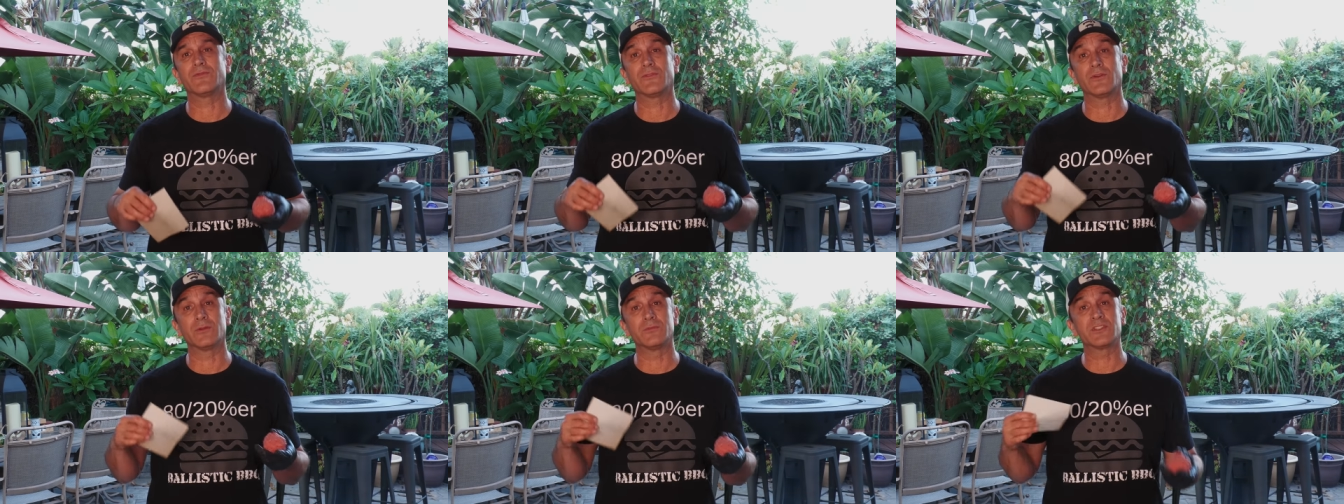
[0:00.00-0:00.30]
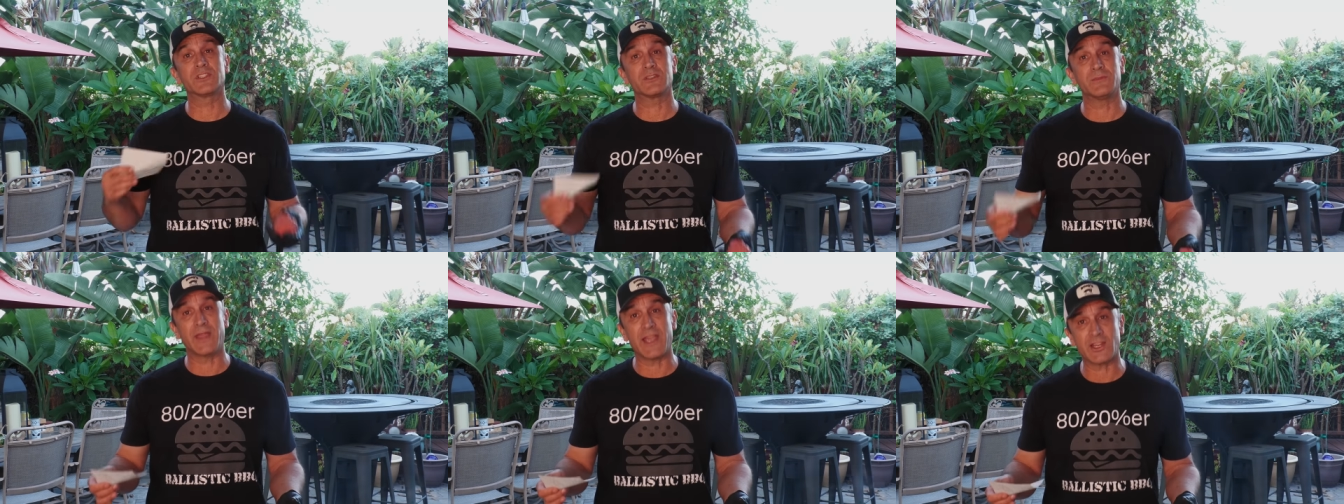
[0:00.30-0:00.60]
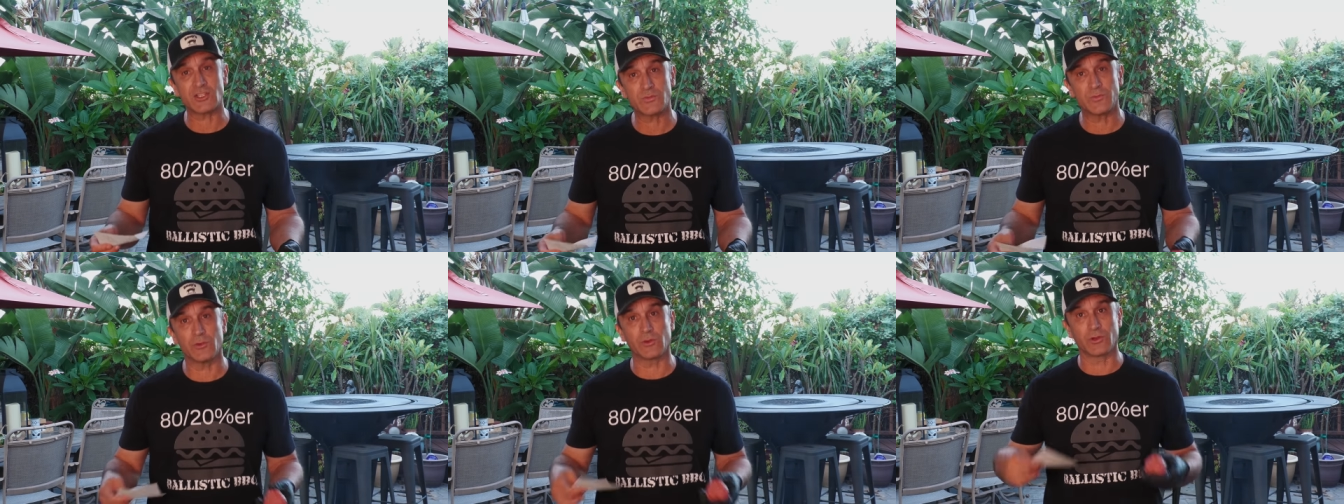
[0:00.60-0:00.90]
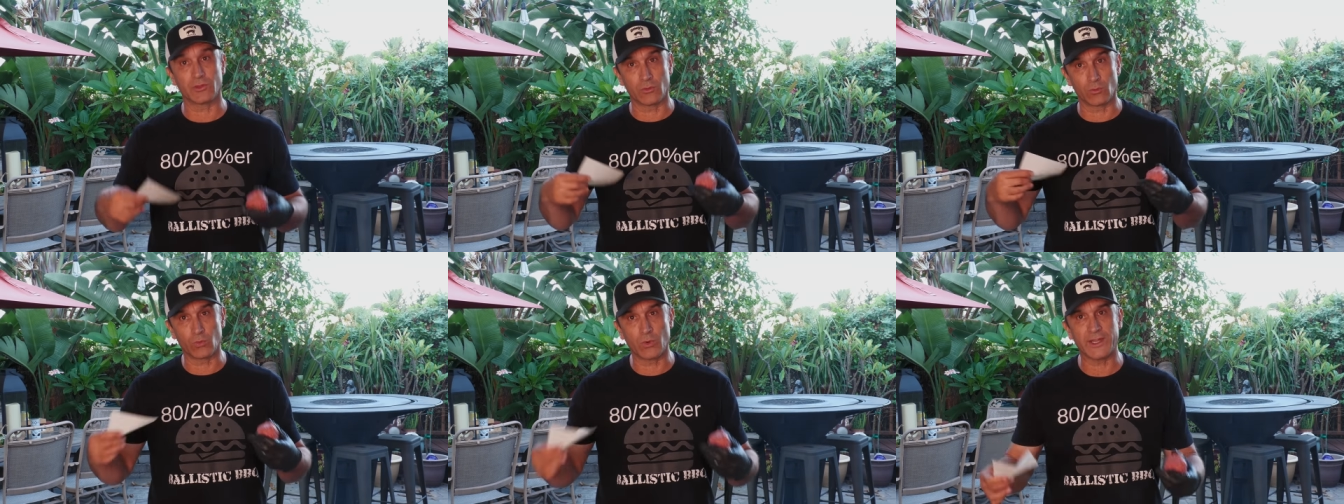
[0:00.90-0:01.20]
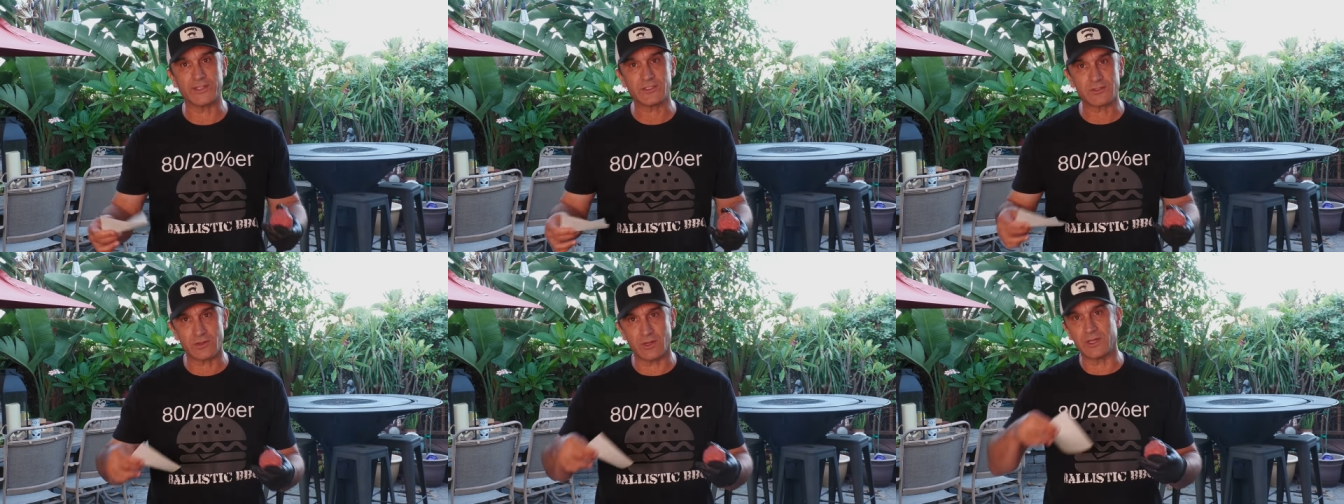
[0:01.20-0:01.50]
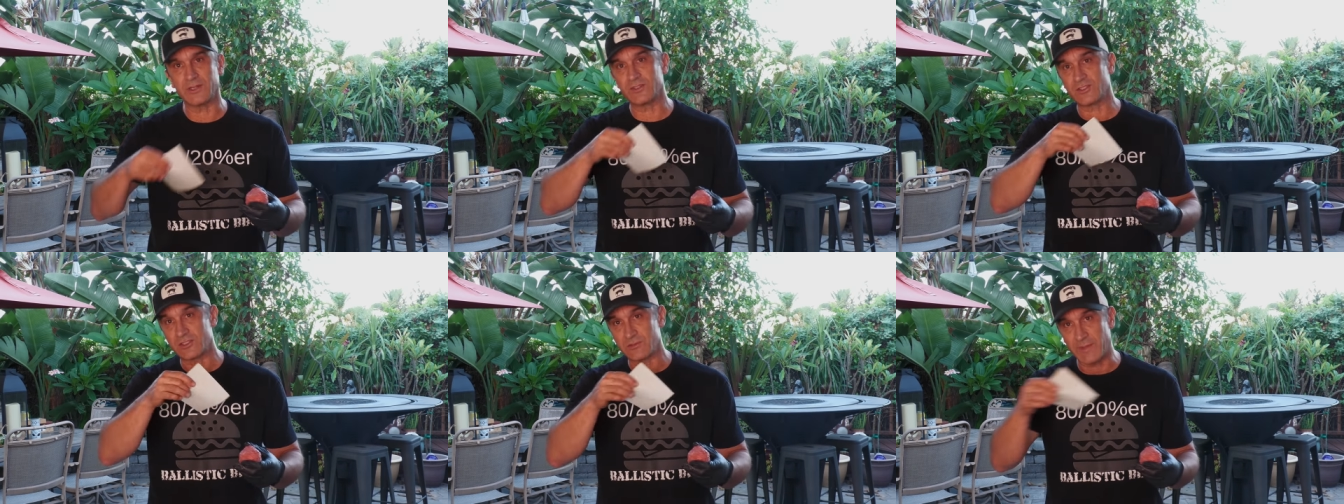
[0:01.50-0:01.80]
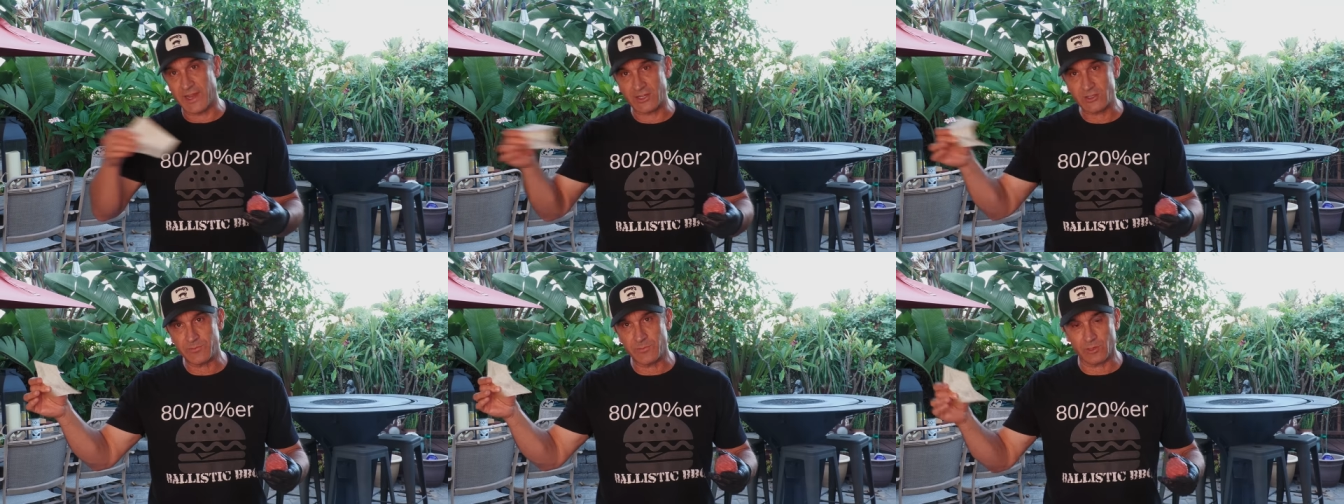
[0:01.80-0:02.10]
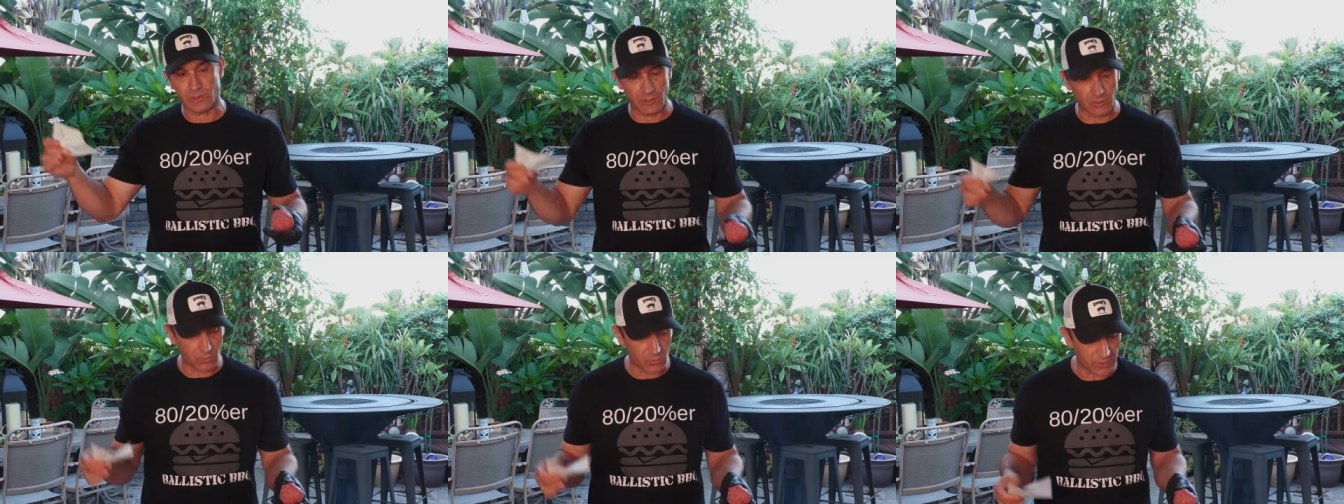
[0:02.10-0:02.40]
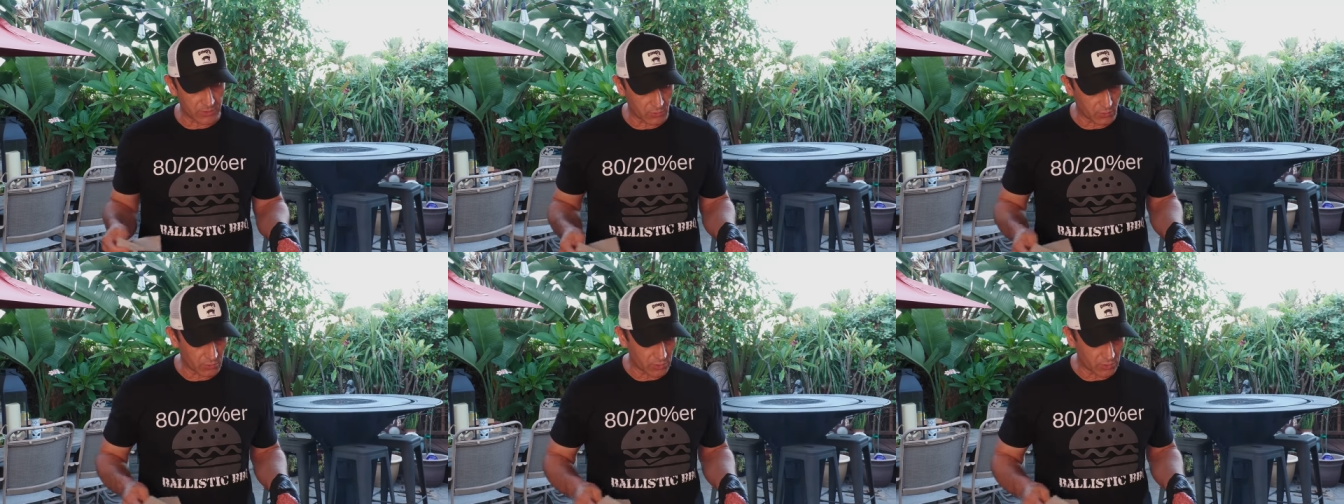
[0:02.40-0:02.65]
from Smashburger, the restaurant Smashburger, one